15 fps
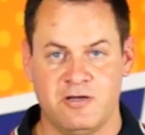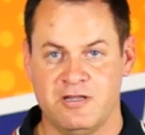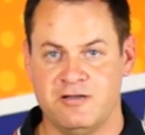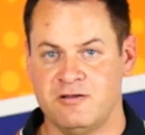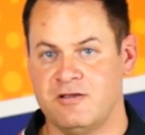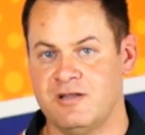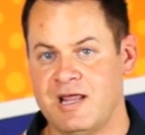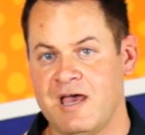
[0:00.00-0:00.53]
and
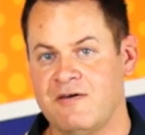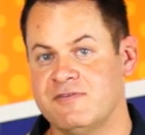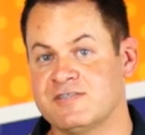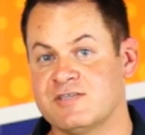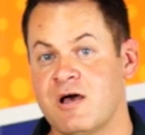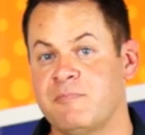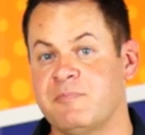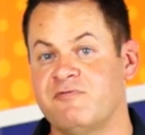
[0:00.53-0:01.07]
you're going to have
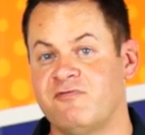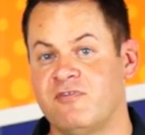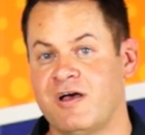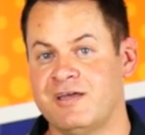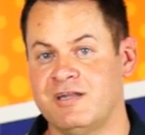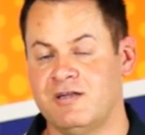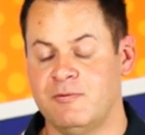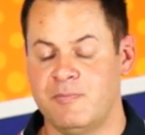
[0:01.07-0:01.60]
this up and
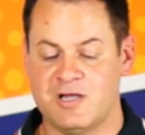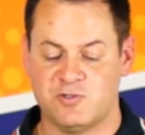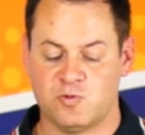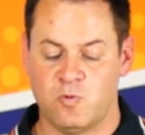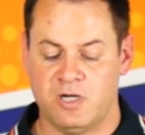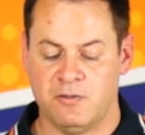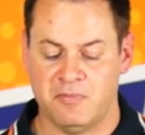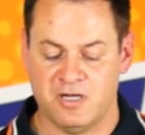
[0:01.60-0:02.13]
flying in about
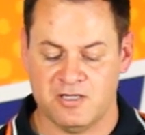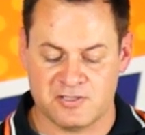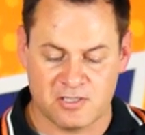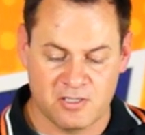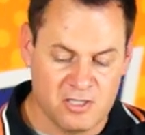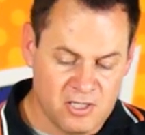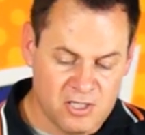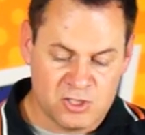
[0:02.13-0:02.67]
20 minutes.
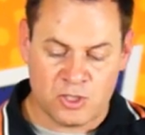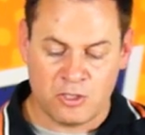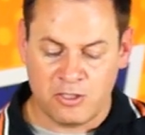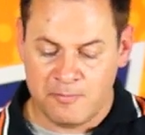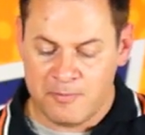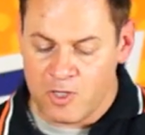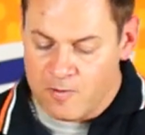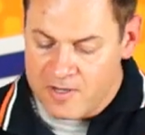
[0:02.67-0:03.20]
So
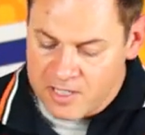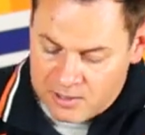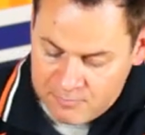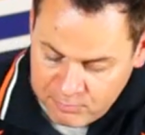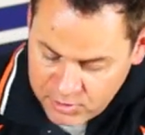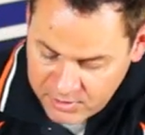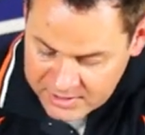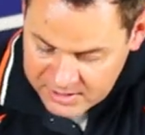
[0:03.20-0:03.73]
let me go ahead
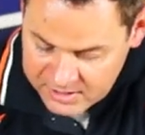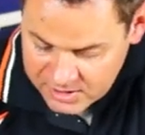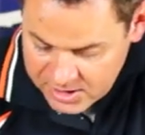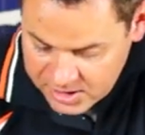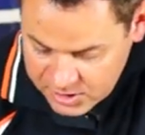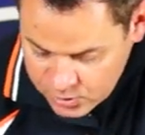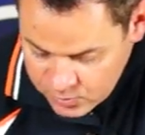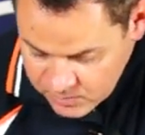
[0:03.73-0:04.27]
and plug in
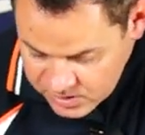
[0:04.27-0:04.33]
the